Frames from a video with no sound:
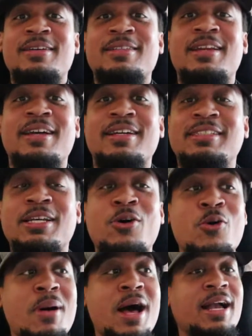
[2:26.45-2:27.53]
They're not gonna say,
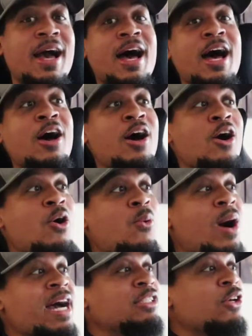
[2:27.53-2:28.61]
oh my God,
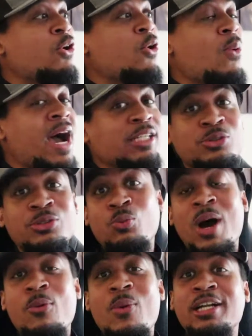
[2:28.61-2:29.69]
why'd you
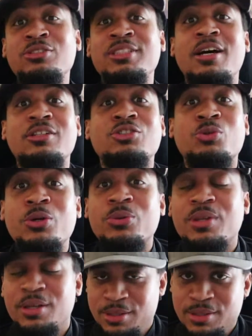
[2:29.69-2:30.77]
tell the
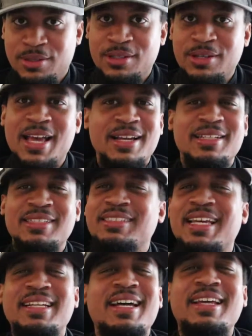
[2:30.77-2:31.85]
truth? They're not gonna
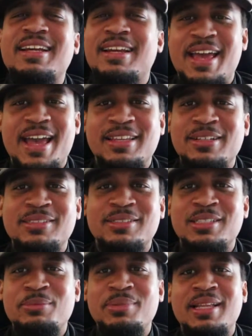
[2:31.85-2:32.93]
say none of that. They're just
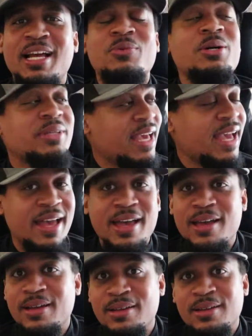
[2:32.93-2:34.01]
gonna be like, well,
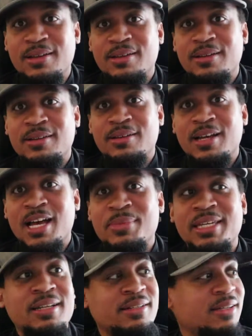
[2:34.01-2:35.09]
yeah. I
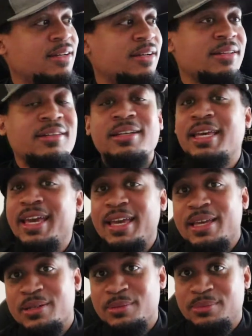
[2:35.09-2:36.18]
mean, look at
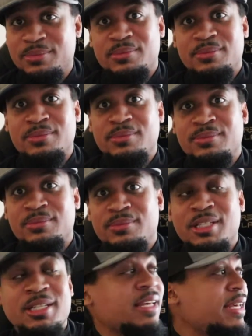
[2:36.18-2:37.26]
him.
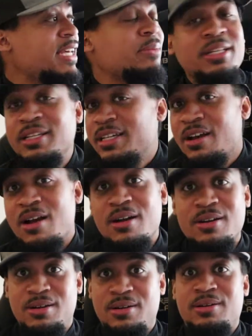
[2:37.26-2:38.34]
Look at him and look at
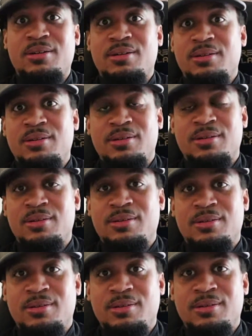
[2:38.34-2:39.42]
her.
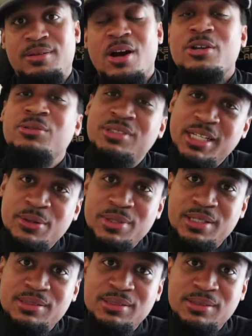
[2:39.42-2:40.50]
Are you
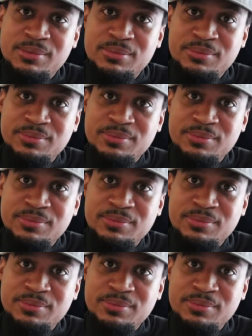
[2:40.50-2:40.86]
serious?